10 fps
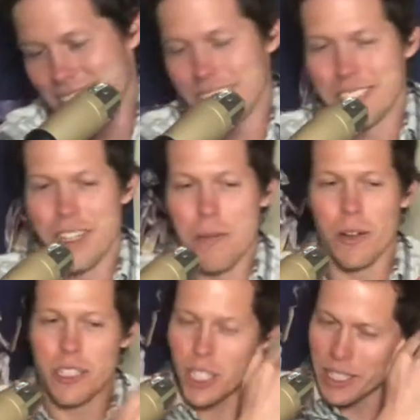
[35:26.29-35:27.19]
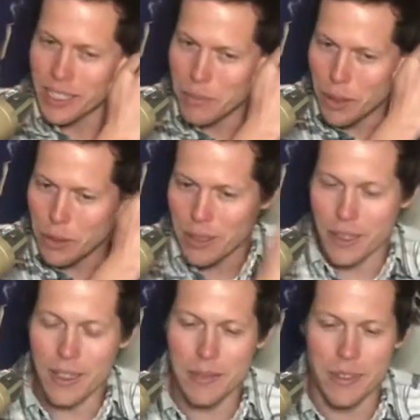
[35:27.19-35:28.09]
There's no more Jelly of the Month
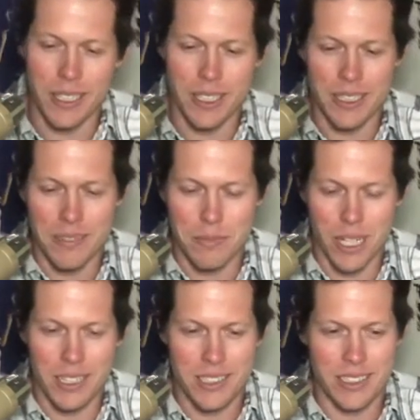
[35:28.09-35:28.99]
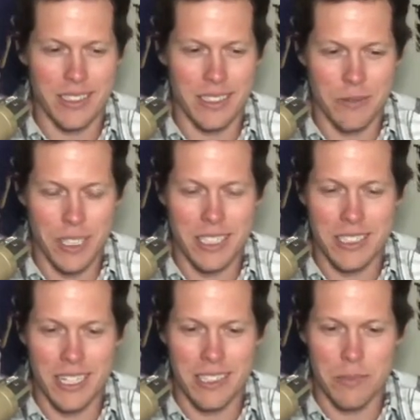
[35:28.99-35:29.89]
Club. The boss
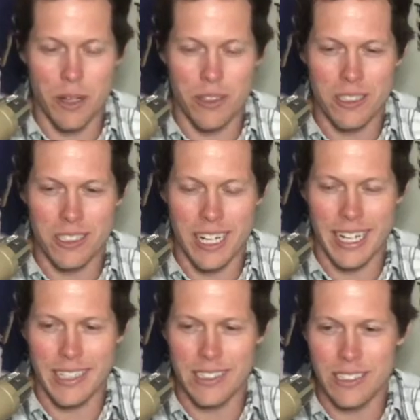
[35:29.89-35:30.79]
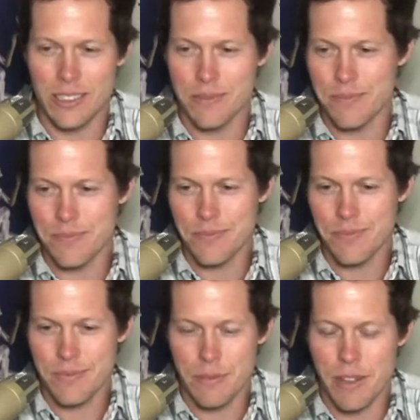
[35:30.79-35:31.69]
reinstates his bonus and adds
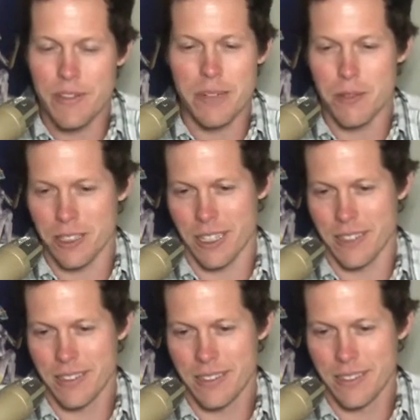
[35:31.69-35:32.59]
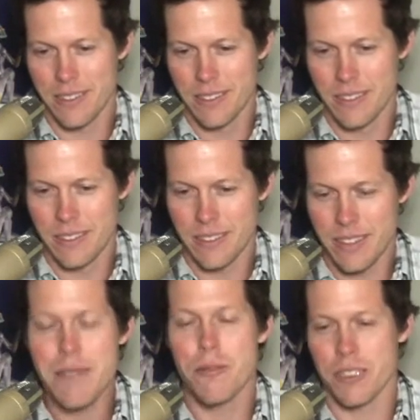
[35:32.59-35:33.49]
15%.
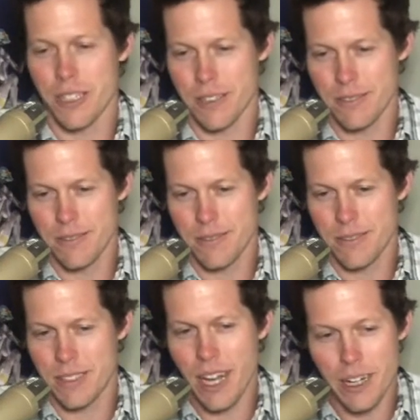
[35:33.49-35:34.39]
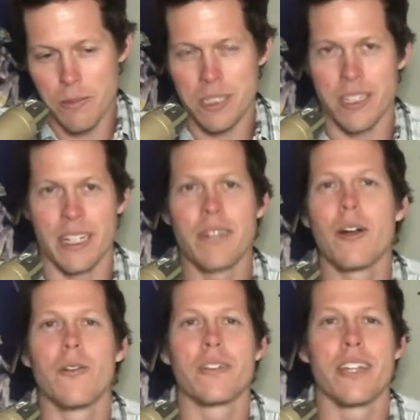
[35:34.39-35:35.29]
10%. Gotta hope it's 10.
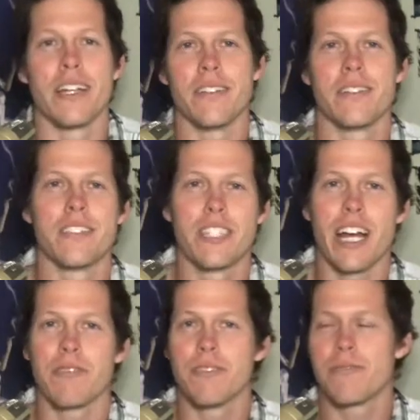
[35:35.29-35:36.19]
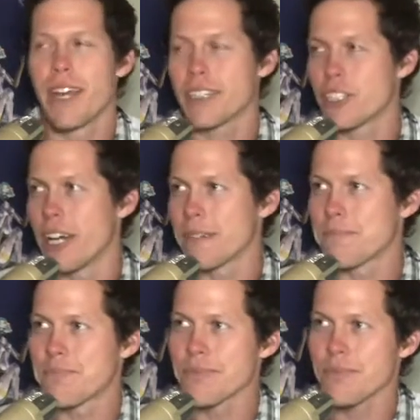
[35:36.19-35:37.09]
I'm going with 10. Fact check.